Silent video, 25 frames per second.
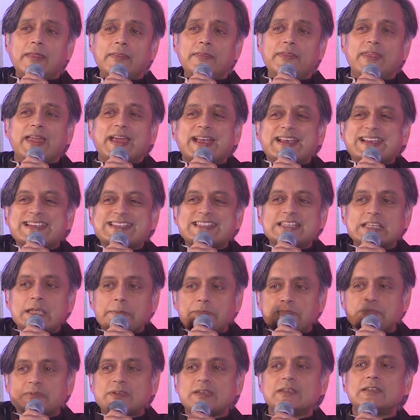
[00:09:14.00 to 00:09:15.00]
the
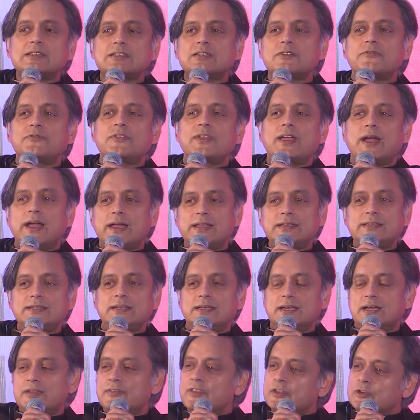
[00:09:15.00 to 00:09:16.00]
acceptance of the
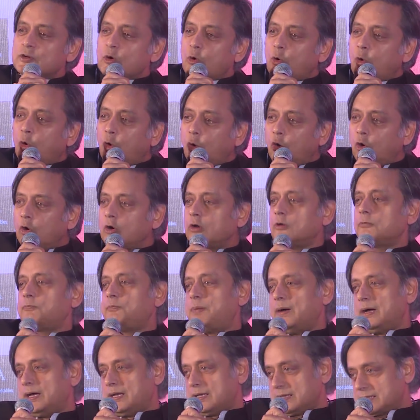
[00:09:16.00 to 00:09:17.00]
idea that all
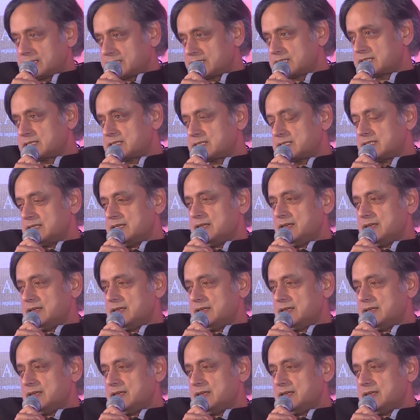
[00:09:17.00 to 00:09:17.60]
paths